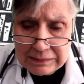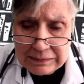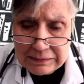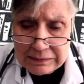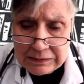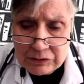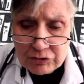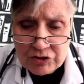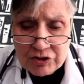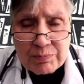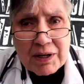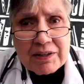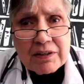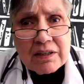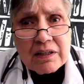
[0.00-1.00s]
course, you
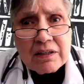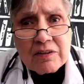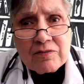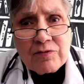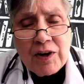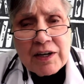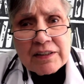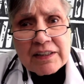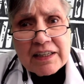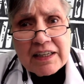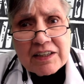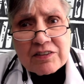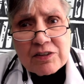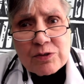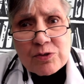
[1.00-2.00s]
might finally
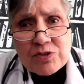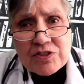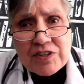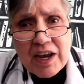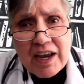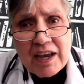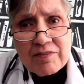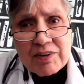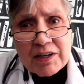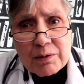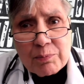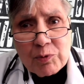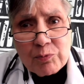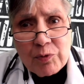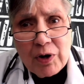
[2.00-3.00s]
get used to having him
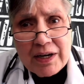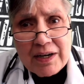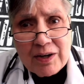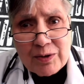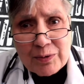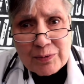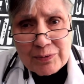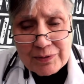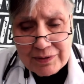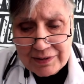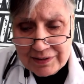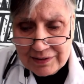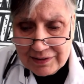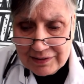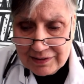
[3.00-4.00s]

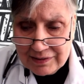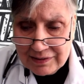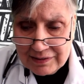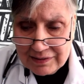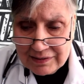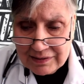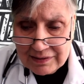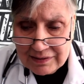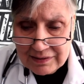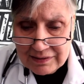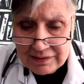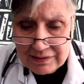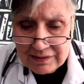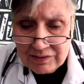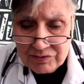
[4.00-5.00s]
around,
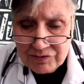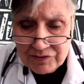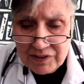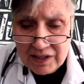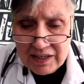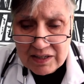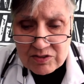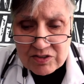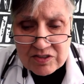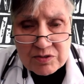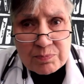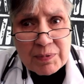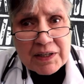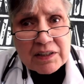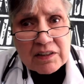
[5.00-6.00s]
if the house is
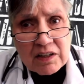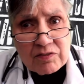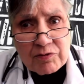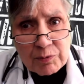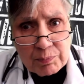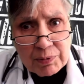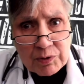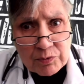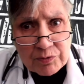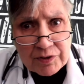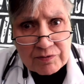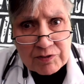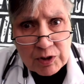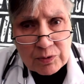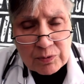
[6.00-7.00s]
big enough for both of you.